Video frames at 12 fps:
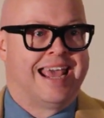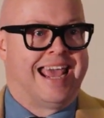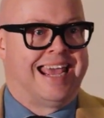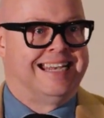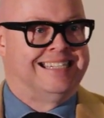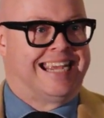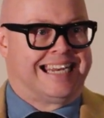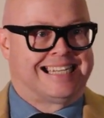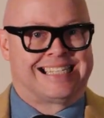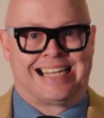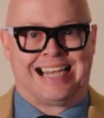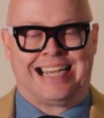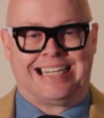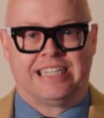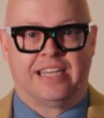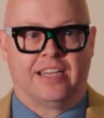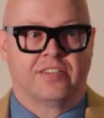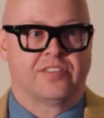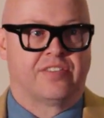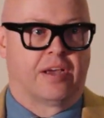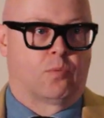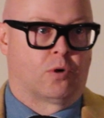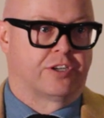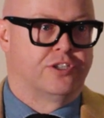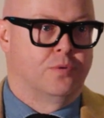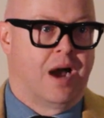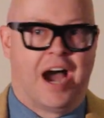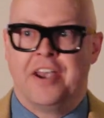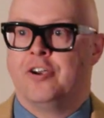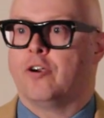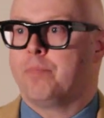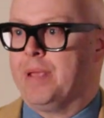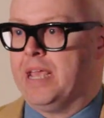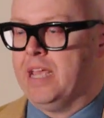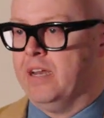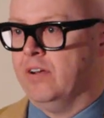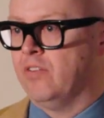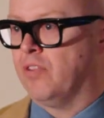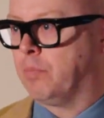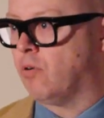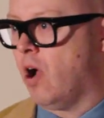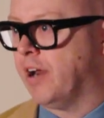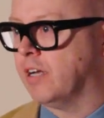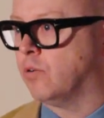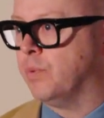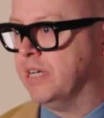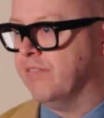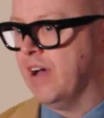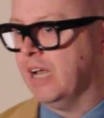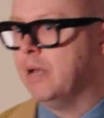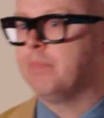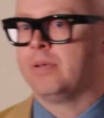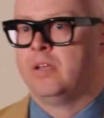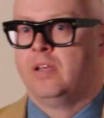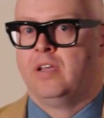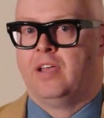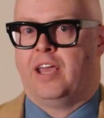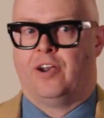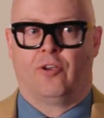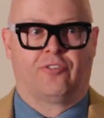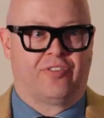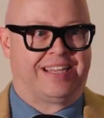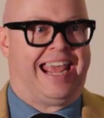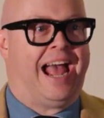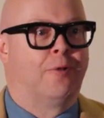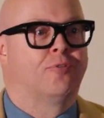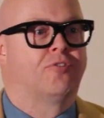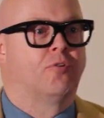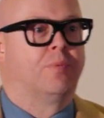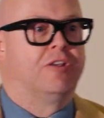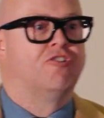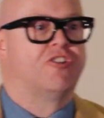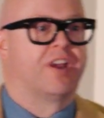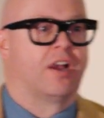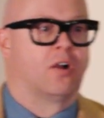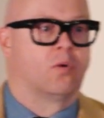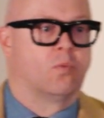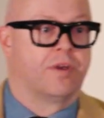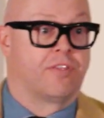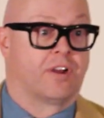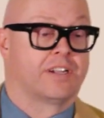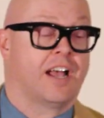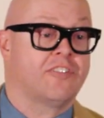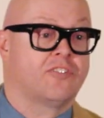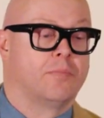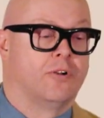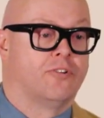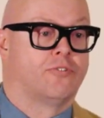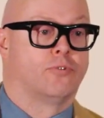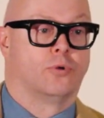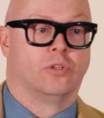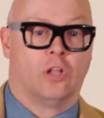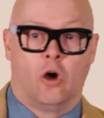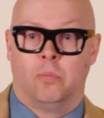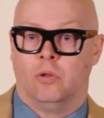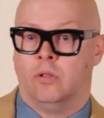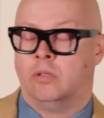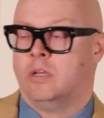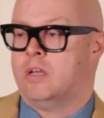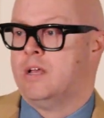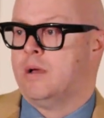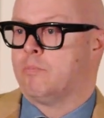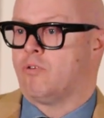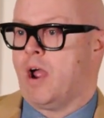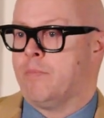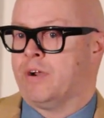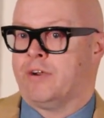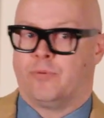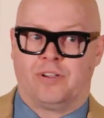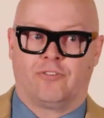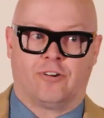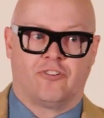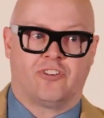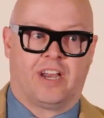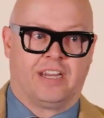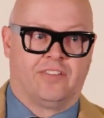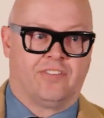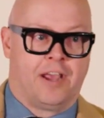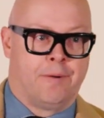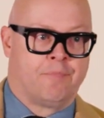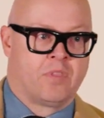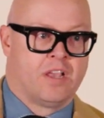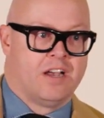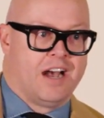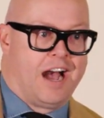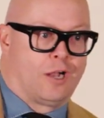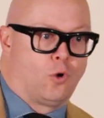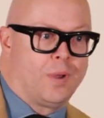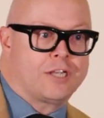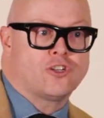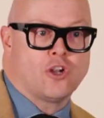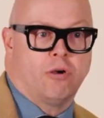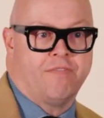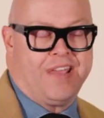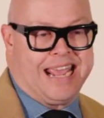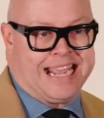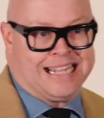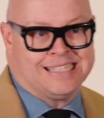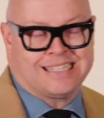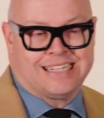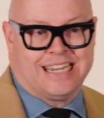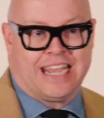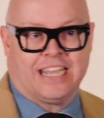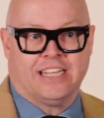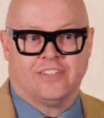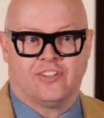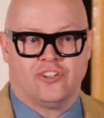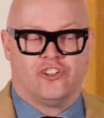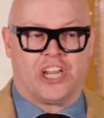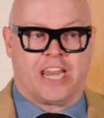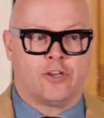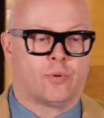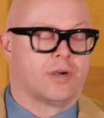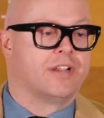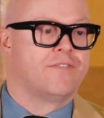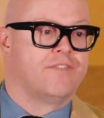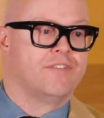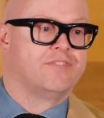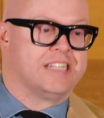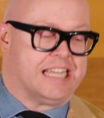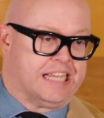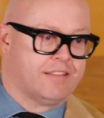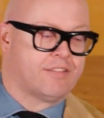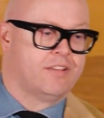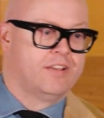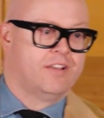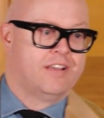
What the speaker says: and data scientists that work to underpin the product we develop and also the counsel we share with our customers through global primary research studies. Now, a quick show of hands. Today is January 15th.